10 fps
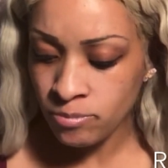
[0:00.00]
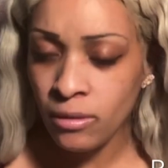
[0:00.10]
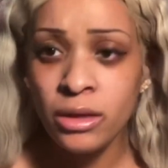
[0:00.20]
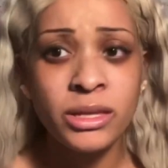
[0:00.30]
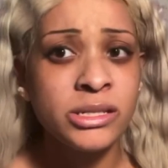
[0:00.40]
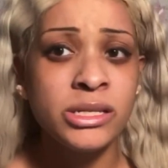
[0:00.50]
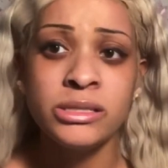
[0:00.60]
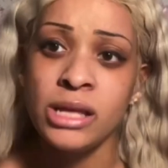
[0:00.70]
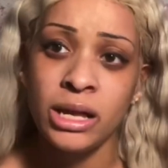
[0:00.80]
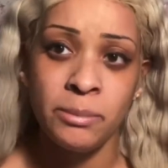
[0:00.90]
This is
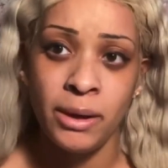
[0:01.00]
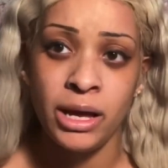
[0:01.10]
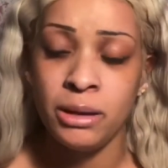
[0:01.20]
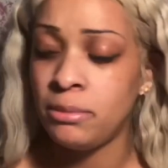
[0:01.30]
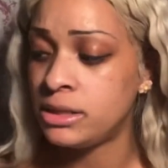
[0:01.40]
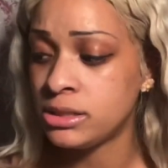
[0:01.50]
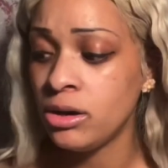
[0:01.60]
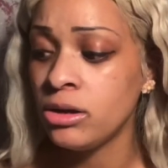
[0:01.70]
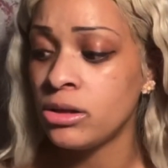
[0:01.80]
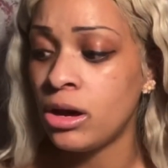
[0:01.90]
not a bad
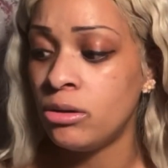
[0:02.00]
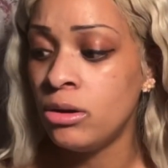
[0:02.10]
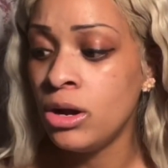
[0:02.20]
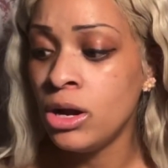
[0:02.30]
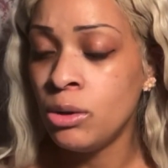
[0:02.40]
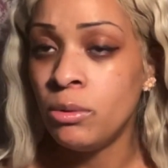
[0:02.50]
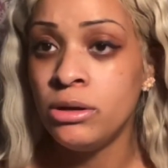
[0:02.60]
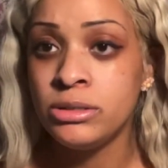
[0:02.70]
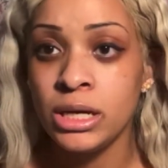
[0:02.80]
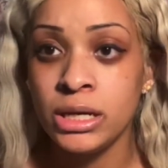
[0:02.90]
mascara though. When
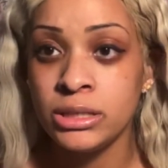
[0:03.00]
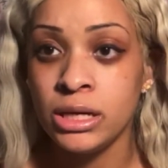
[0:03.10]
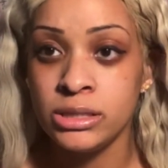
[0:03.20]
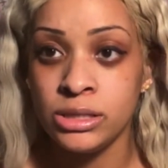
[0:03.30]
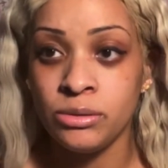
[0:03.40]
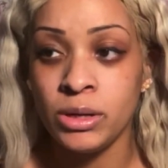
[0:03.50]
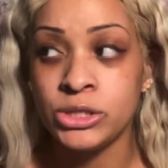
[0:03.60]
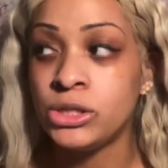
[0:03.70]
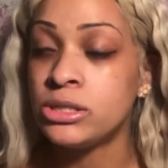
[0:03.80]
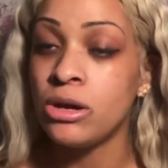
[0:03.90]
you take into
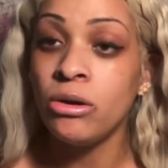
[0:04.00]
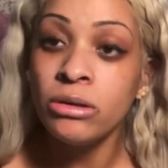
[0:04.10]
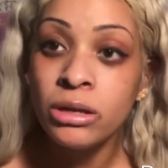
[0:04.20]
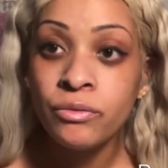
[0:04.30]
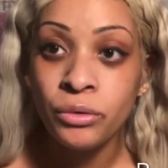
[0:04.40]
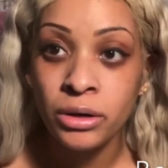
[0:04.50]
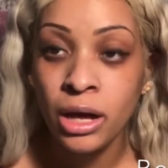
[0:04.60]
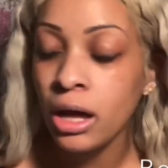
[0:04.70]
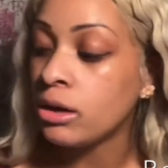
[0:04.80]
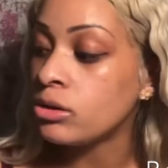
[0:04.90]
consideration, it's only
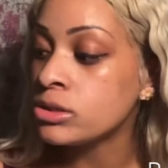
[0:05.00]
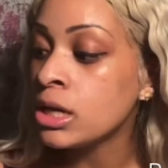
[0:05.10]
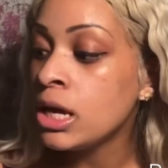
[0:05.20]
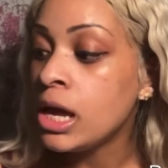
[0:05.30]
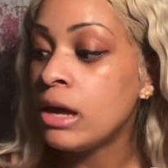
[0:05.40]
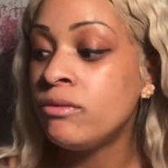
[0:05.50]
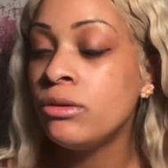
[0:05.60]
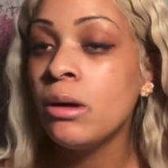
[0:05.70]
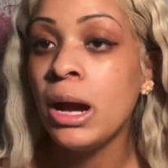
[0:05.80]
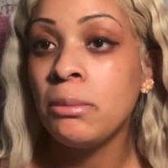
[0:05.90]
$4. If
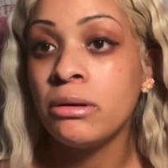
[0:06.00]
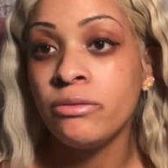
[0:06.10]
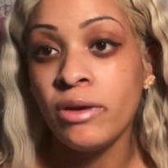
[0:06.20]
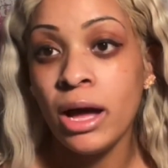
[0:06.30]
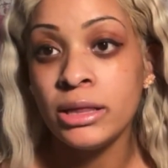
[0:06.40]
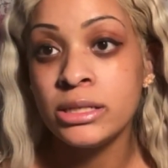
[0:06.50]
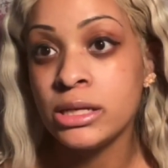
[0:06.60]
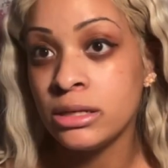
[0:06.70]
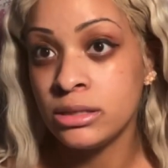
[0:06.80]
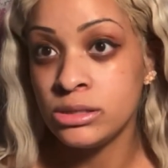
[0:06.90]
you were able to find this
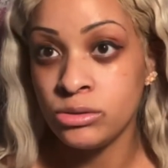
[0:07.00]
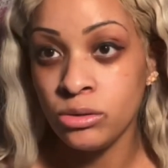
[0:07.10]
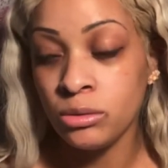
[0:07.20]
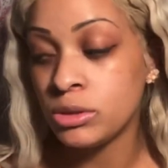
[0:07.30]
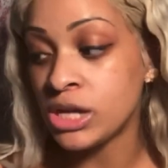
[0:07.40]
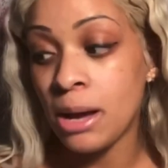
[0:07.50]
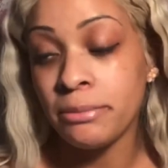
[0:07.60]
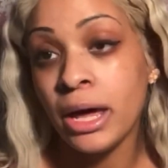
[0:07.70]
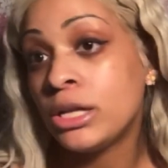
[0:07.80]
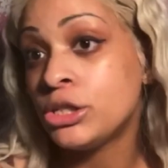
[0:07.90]
in a store, which I'm
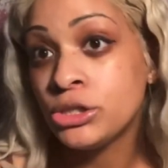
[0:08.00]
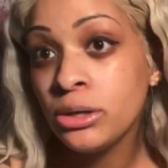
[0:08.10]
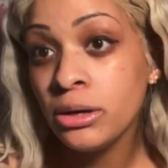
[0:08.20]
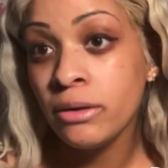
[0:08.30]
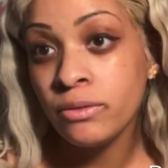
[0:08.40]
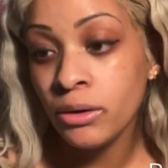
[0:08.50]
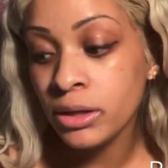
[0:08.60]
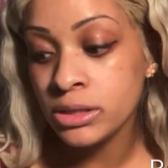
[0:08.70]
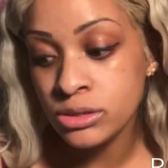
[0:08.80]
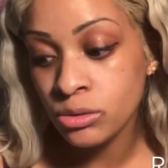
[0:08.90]
not sure if they're
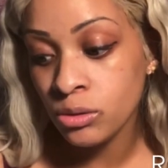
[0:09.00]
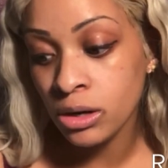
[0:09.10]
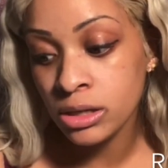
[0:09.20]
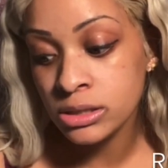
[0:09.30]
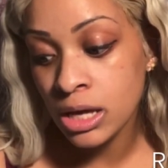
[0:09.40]
in stores,